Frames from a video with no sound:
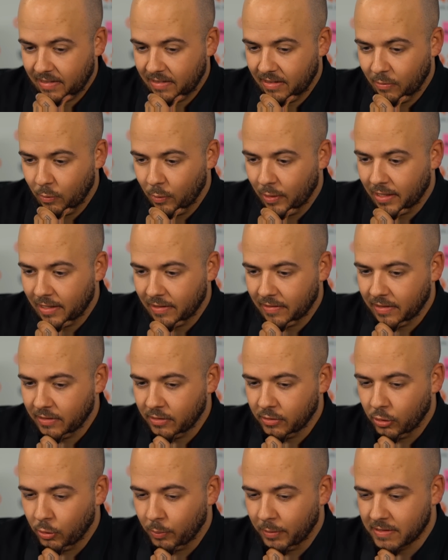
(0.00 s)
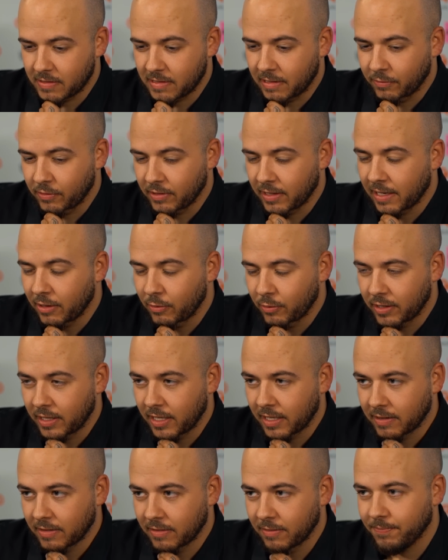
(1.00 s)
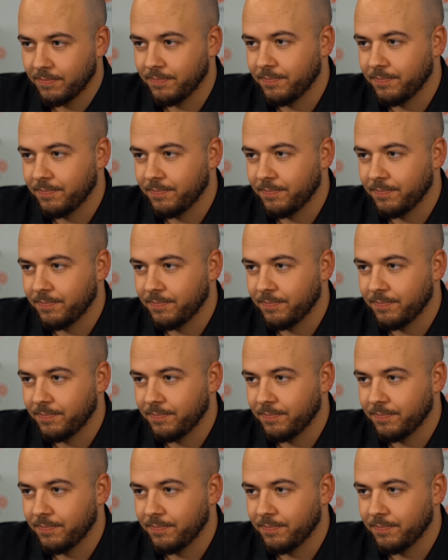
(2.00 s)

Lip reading: did well, I think, to hold myself together in the end.